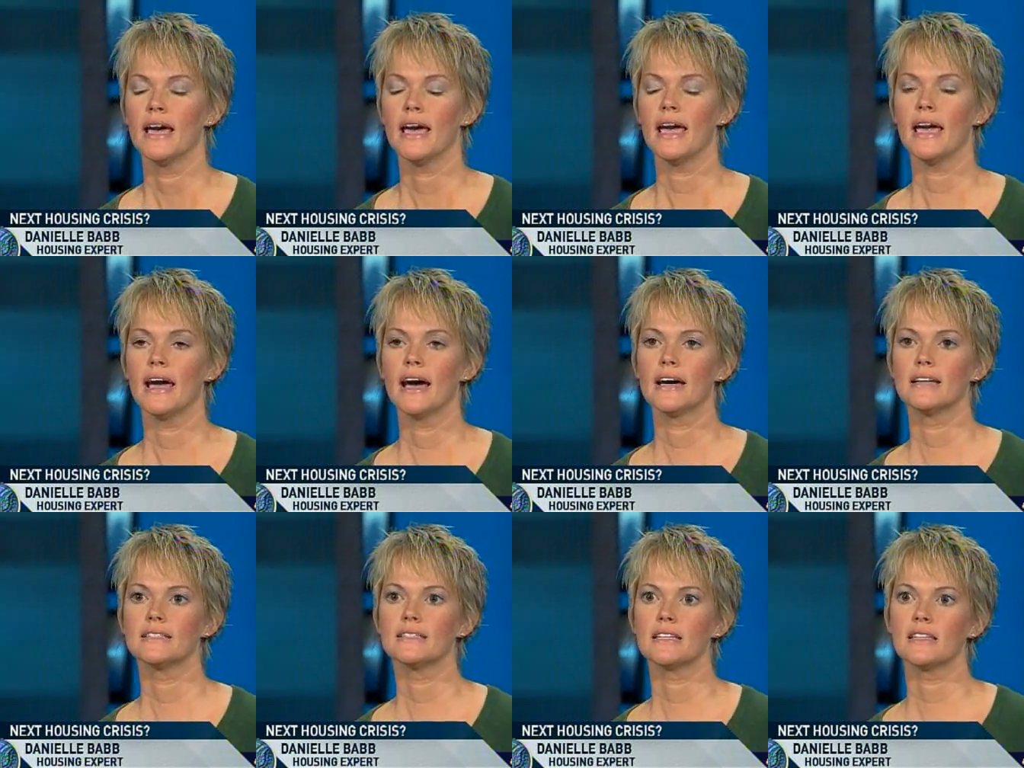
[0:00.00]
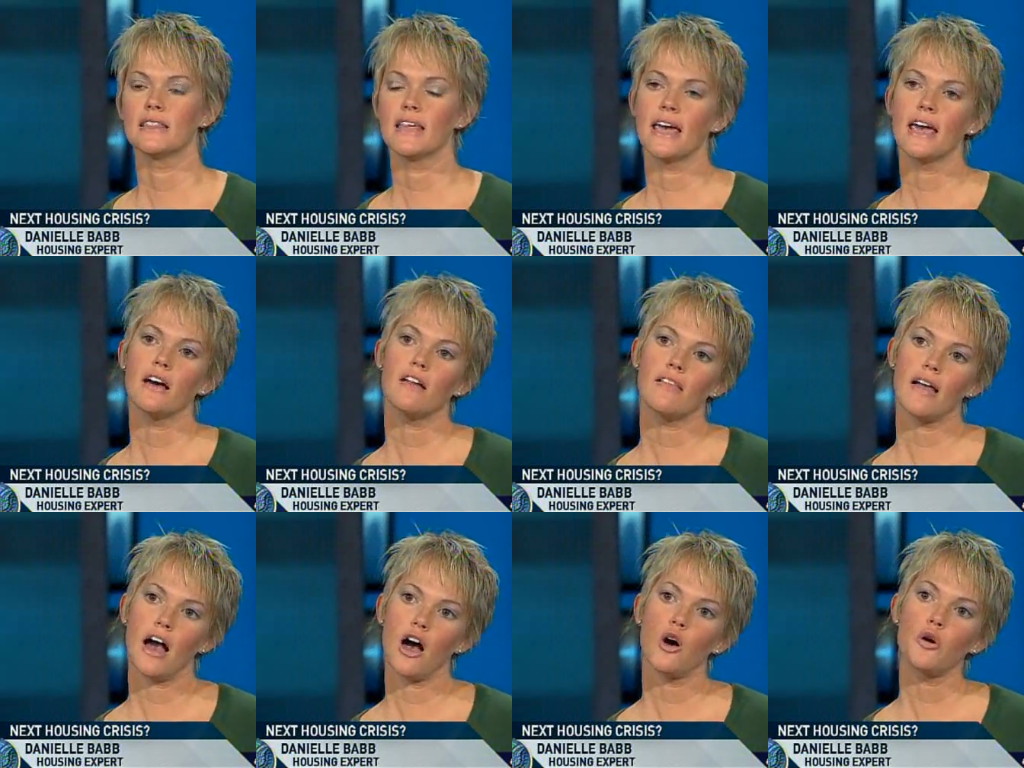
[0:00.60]
And they
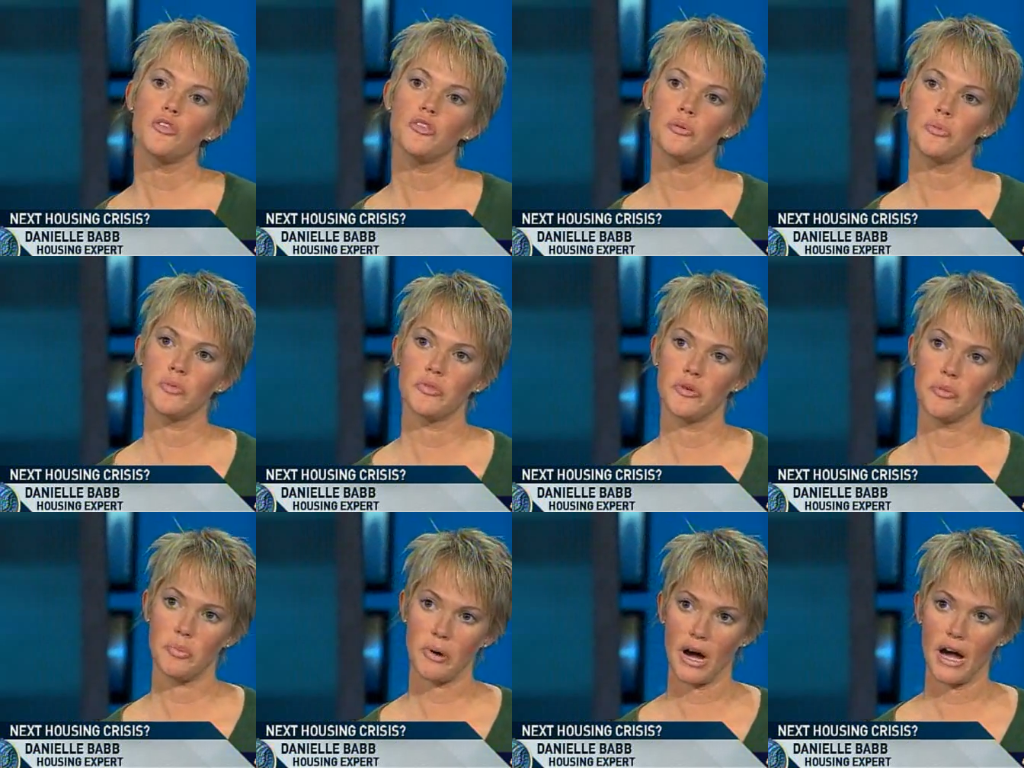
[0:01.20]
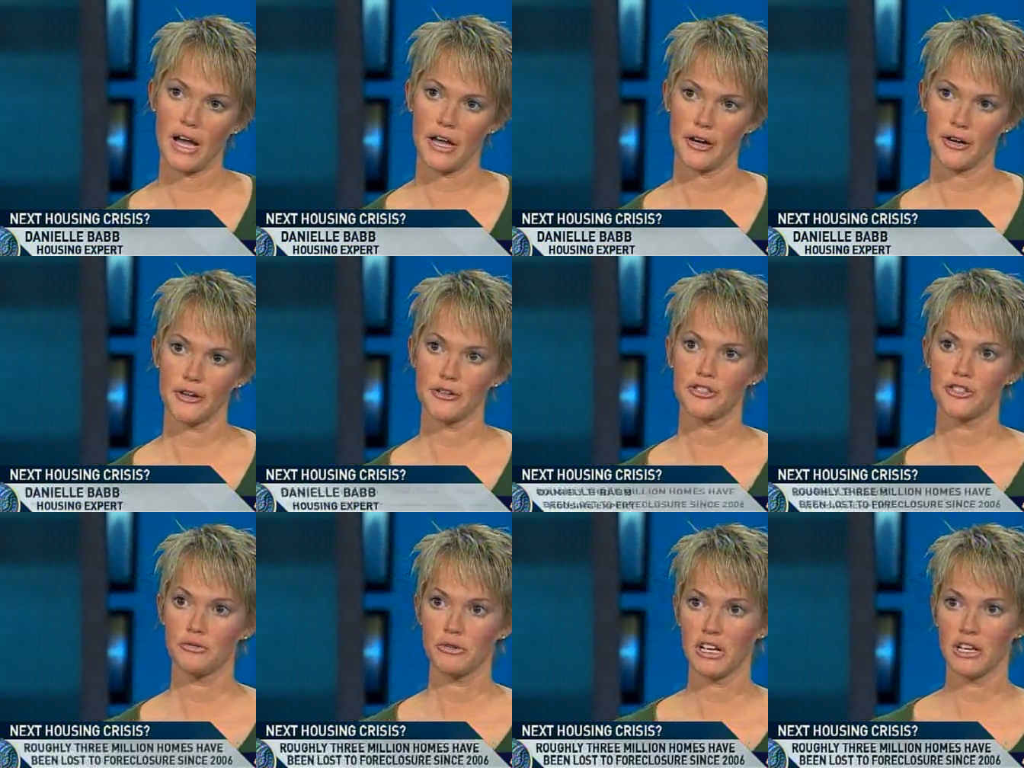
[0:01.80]
allow the buyer
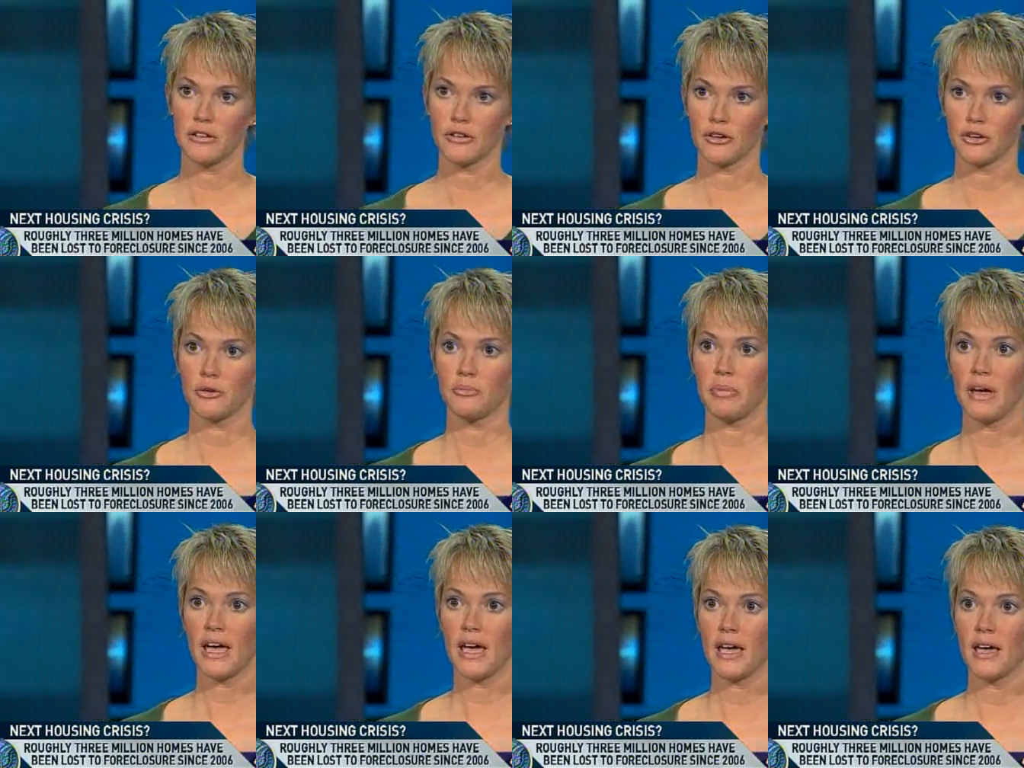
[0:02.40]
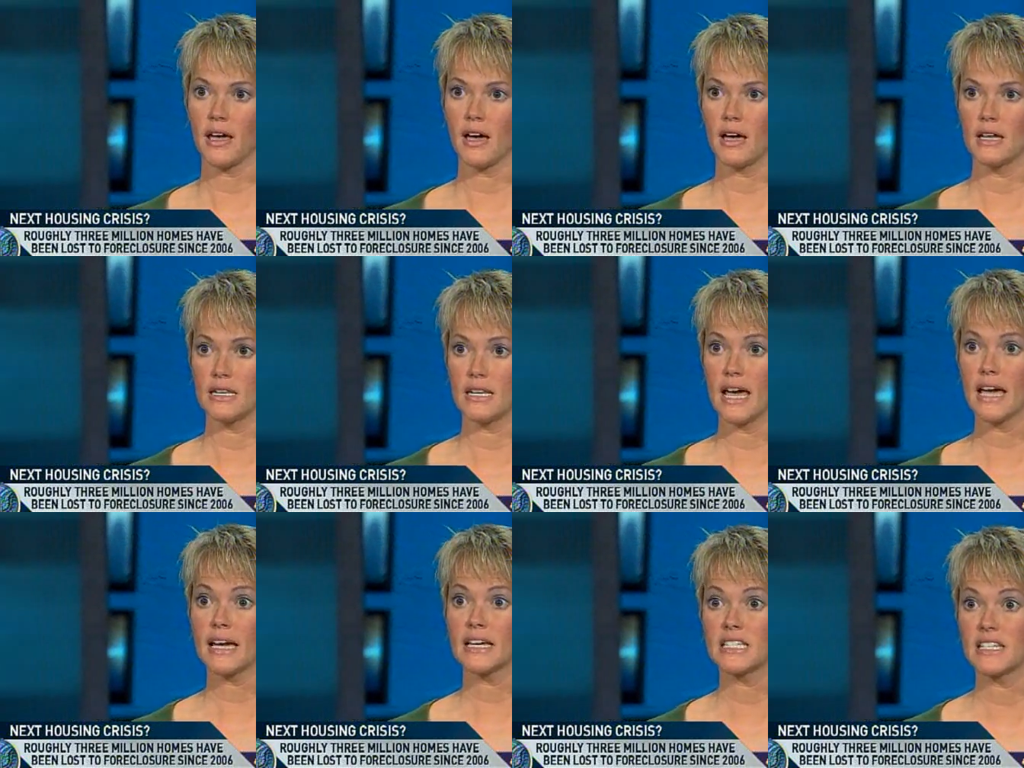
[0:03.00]
to either pay a
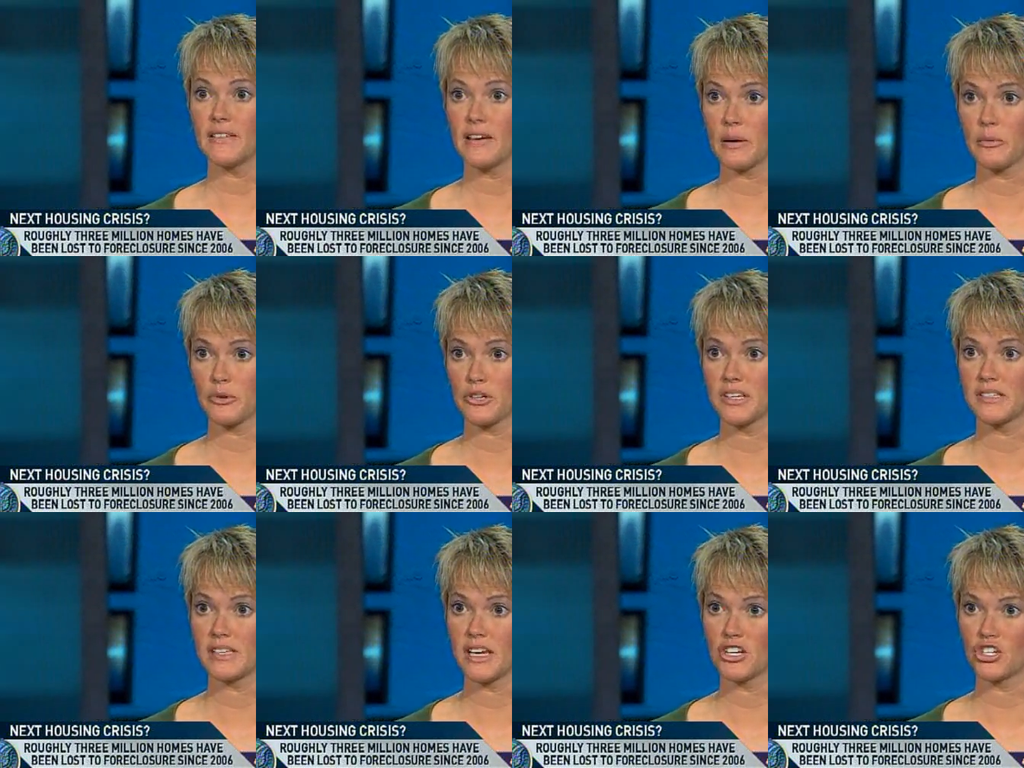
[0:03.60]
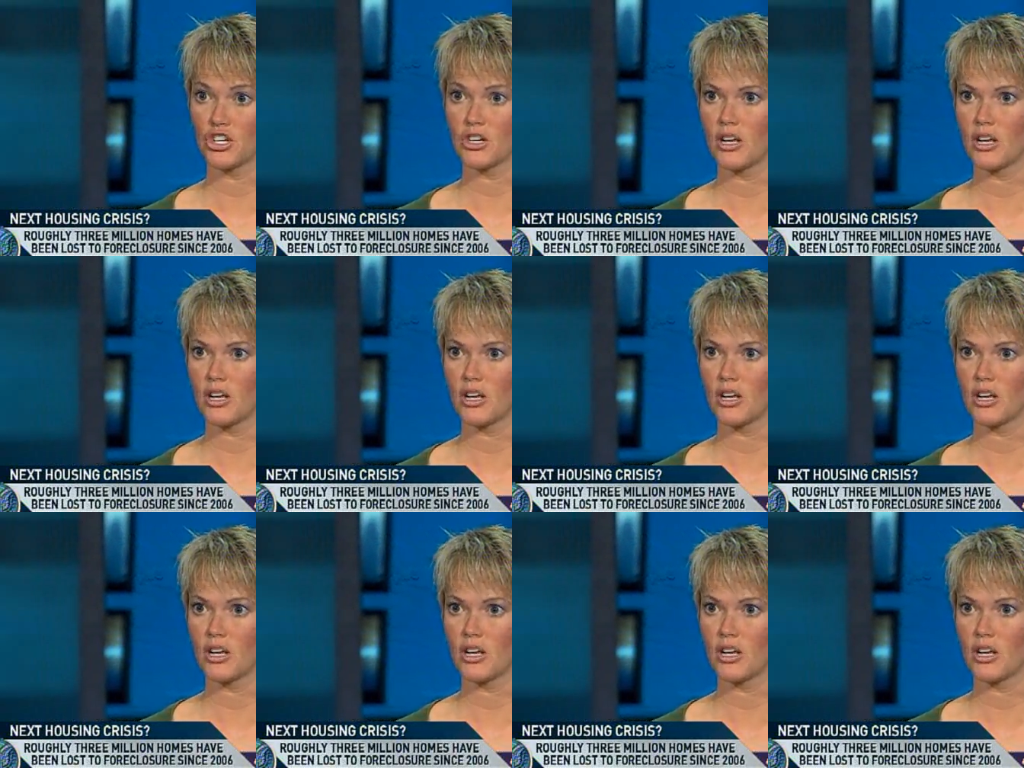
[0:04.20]
negative amortization,